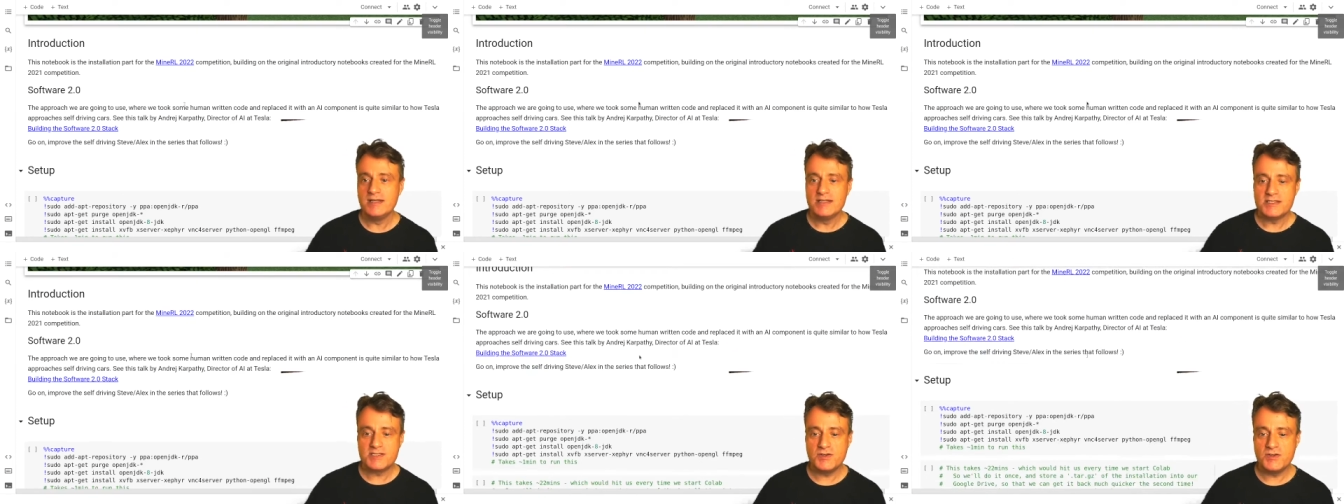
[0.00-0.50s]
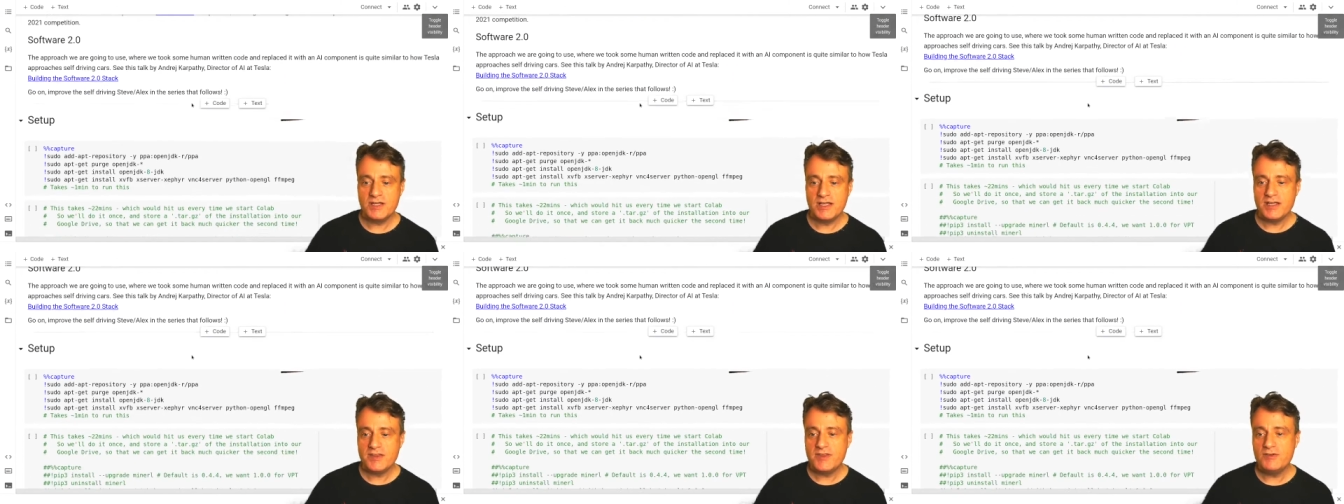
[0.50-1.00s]
So
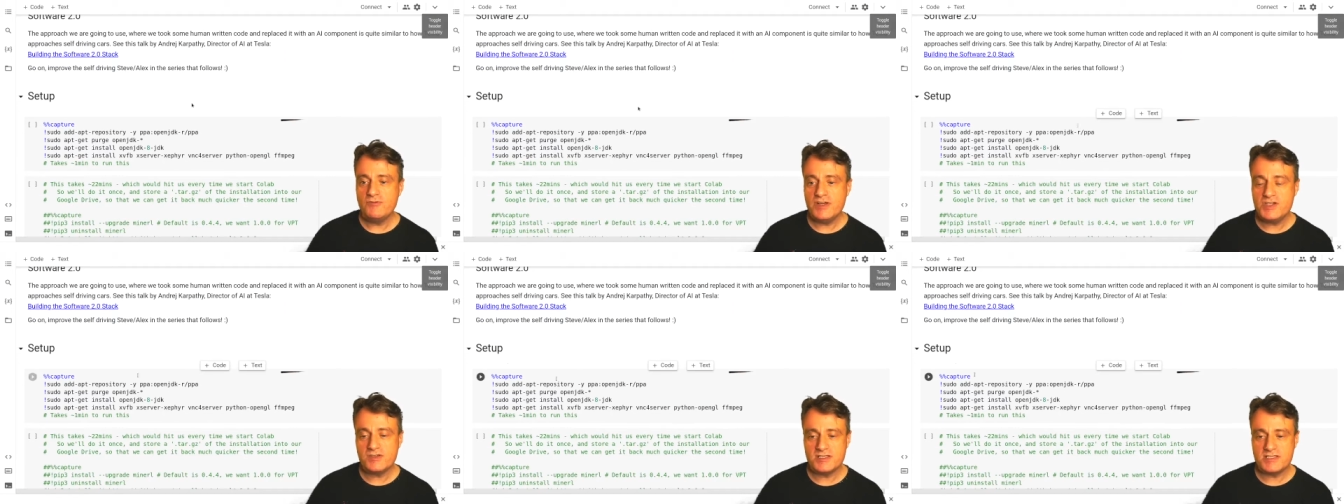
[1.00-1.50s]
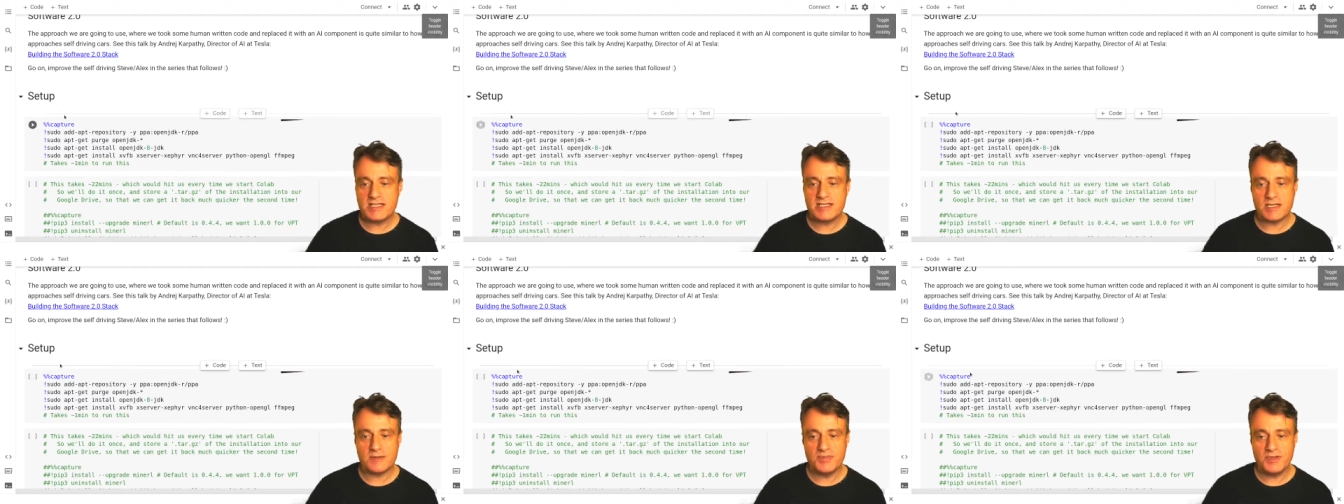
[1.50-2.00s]
the original
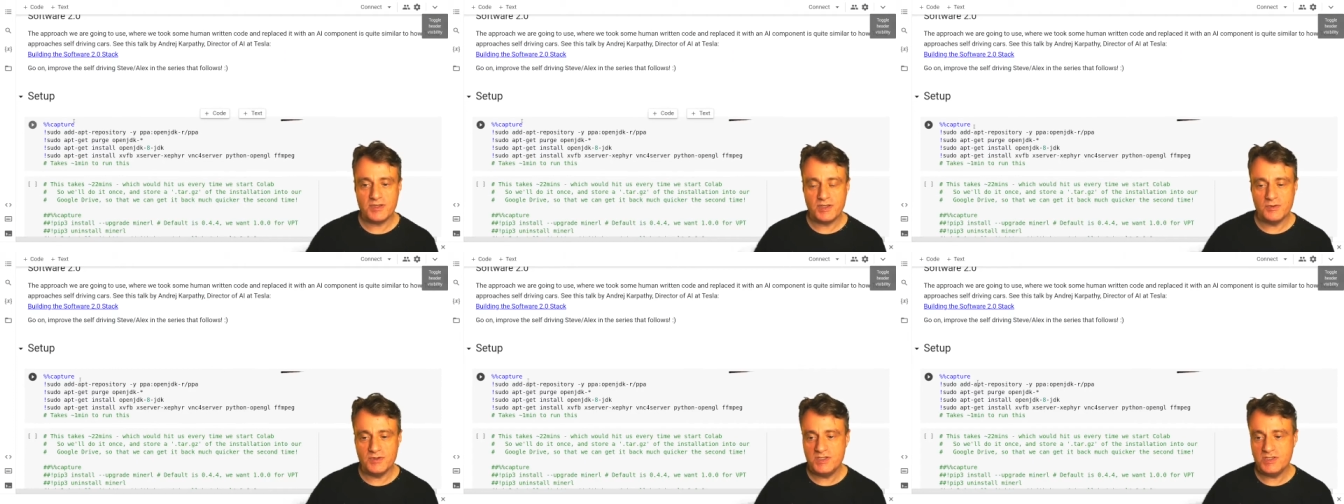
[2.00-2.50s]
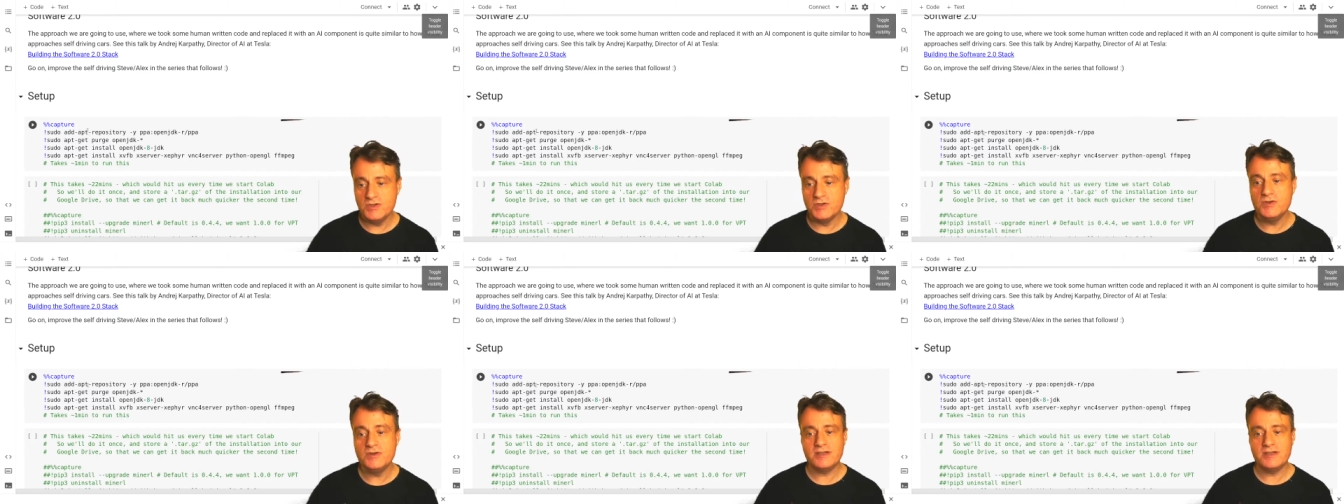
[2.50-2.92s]
setup that you would do,